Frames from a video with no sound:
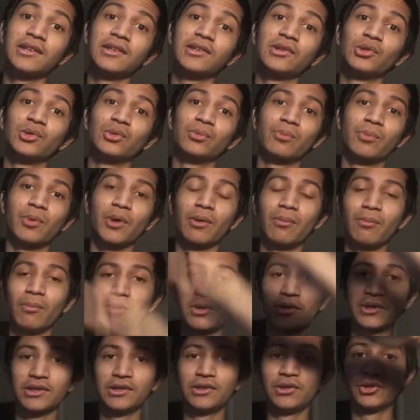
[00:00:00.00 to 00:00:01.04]
it will
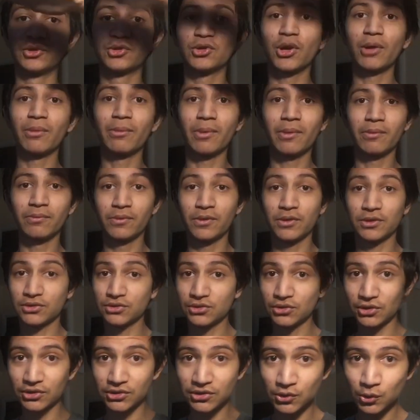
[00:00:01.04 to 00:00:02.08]
promote in the top of the
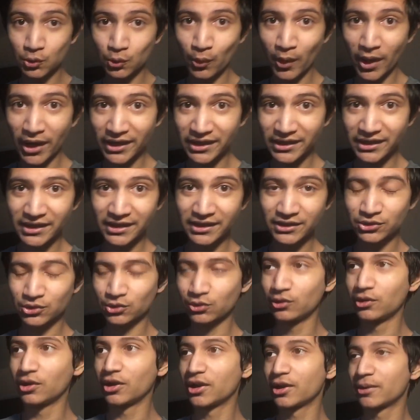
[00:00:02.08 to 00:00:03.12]
search ranking,
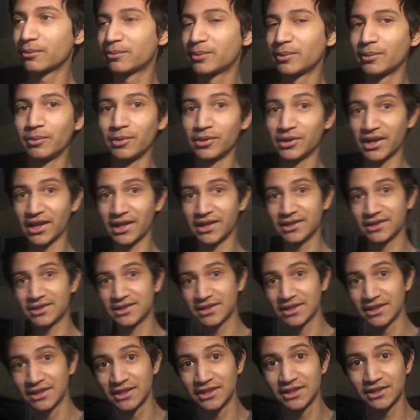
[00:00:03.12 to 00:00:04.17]
so a lot of people can
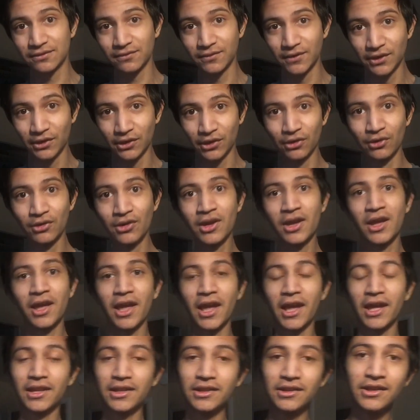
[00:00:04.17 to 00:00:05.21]
see this video
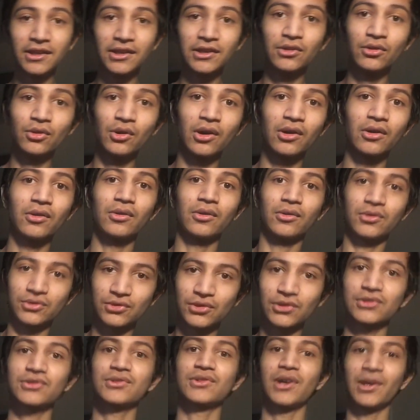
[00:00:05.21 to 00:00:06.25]
and they know
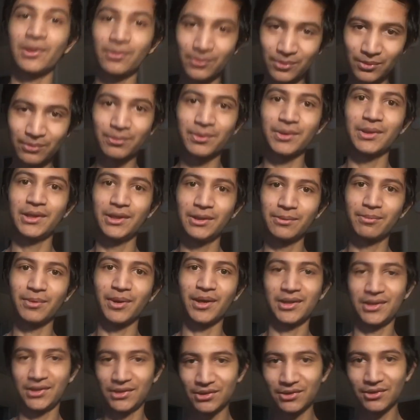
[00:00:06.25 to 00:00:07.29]
subscribe to
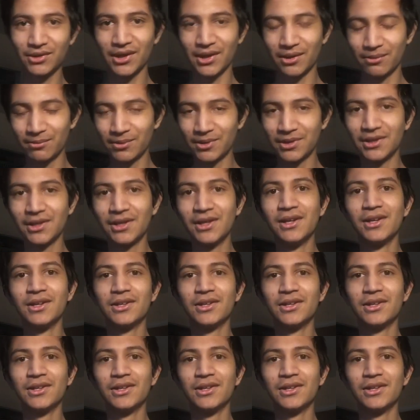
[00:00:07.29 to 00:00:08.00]
PewDiePie. You know what I mean?